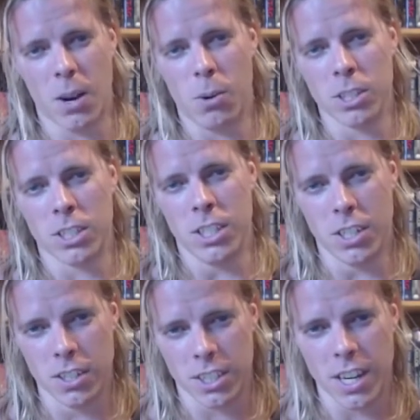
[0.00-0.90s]
I was the
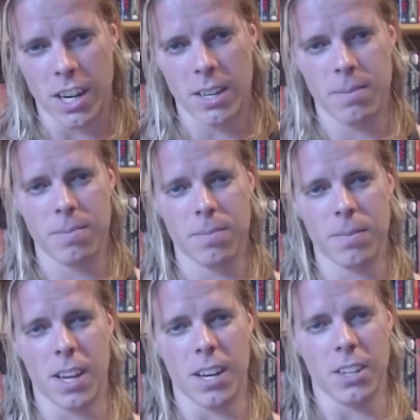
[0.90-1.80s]
youngest guy,
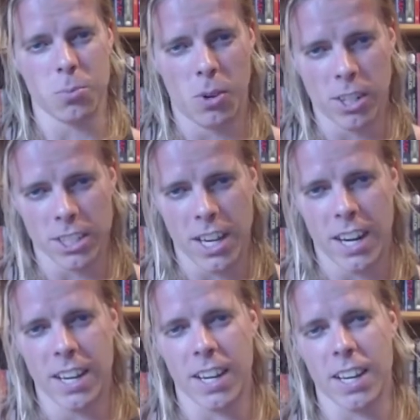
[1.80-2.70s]
and the smallest
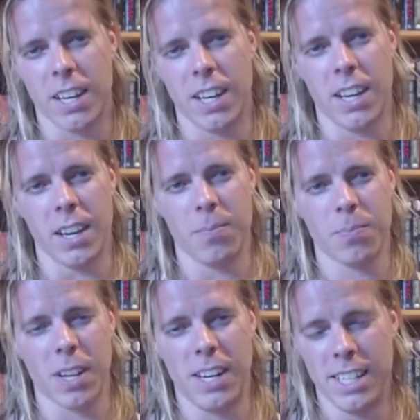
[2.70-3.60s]
guy, and the
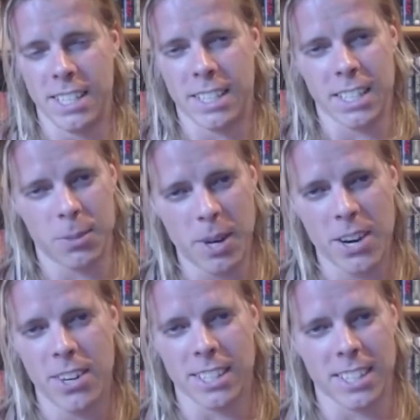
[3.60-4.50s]
least
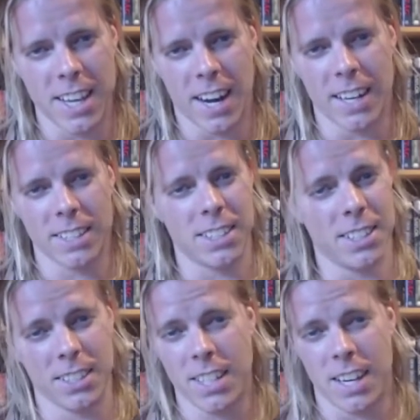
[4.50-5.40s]
experienced guy,
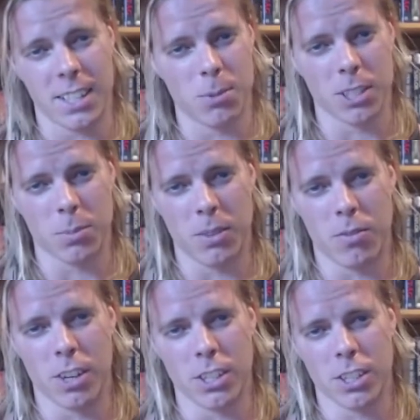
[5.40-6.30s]
since, yeah, it was my
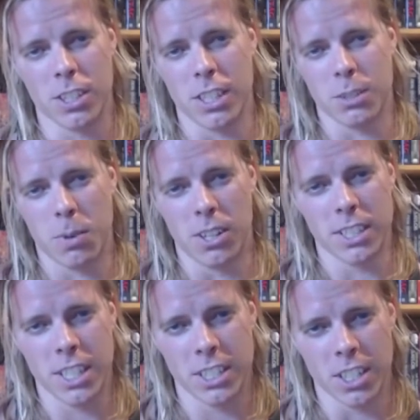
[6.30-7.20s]
first sparring
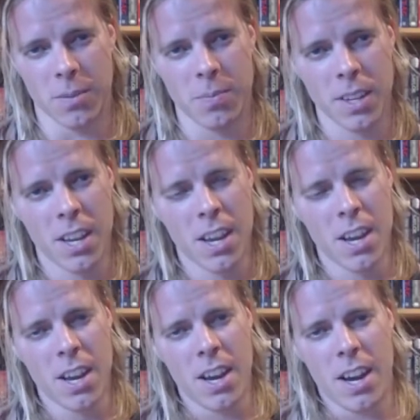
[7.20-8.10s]
session.
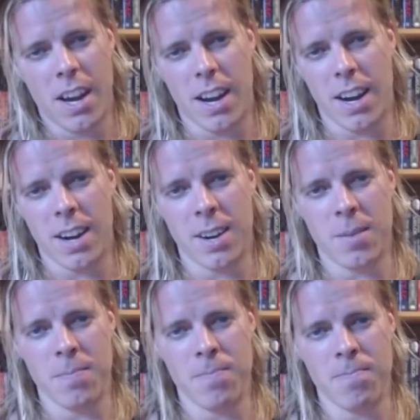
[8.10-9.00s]

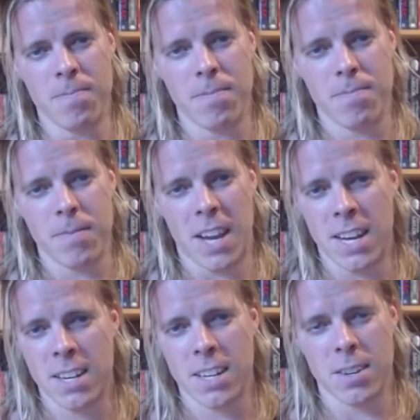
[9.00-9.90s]

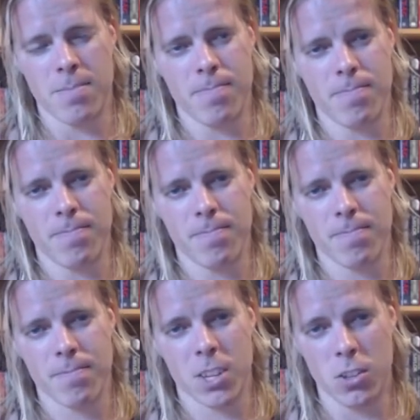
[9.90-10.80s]

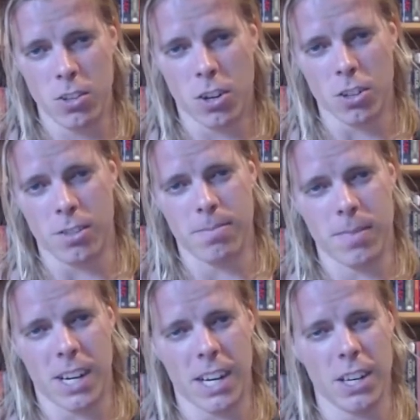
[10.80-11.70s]
Good God,
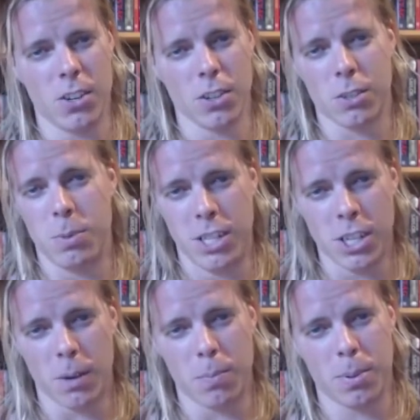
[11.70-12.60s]
I got beat
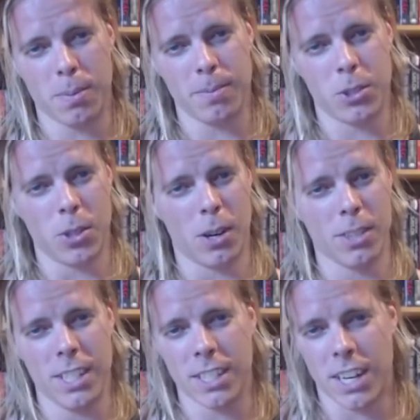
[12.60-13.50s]
up throughout
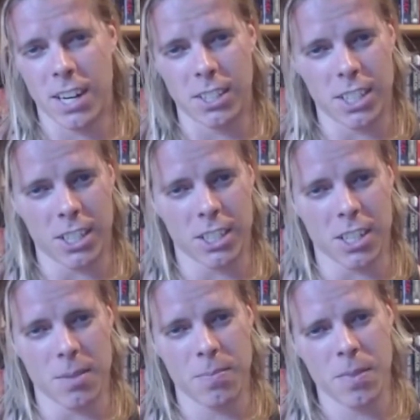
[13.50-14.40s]
the entire
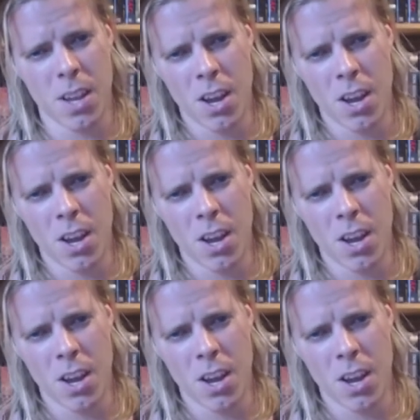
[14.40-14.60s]
session.